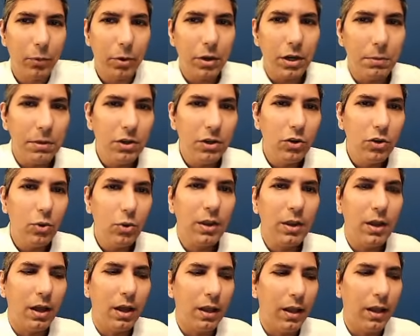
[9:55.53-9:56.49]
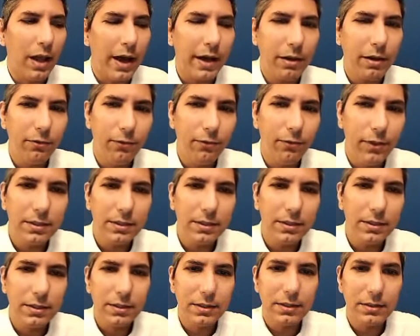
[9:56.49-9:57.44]
We're going to be doing a lot of
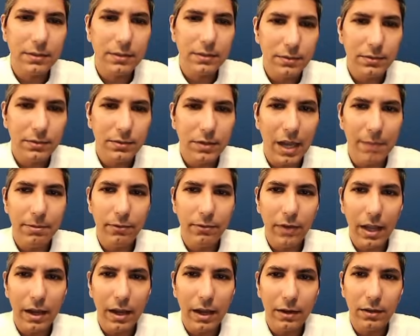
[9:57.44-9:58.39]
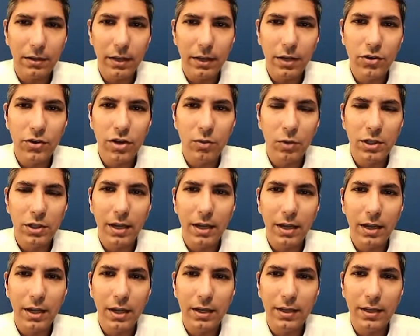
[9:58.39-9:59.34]
this type of calculation
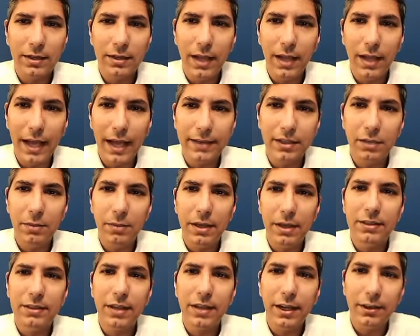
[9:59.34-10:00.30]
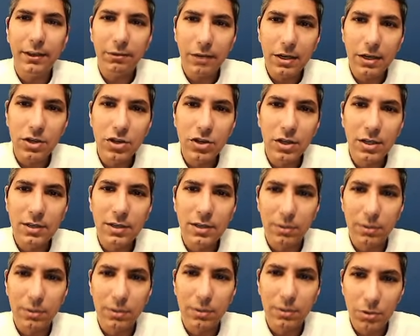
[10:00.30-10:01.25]
once we get into acid-base
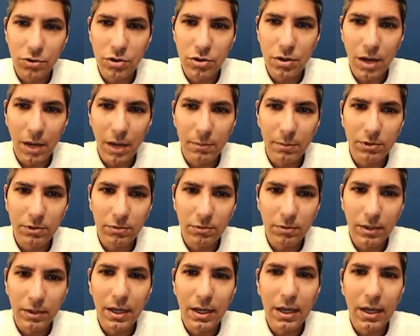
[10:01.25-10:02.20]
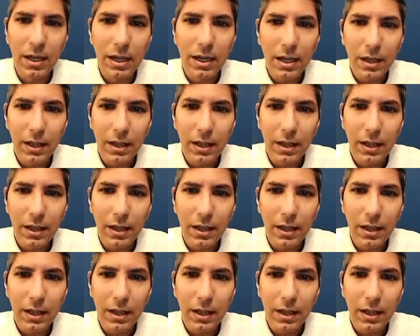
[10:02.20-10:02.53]
titrations and solution chemistry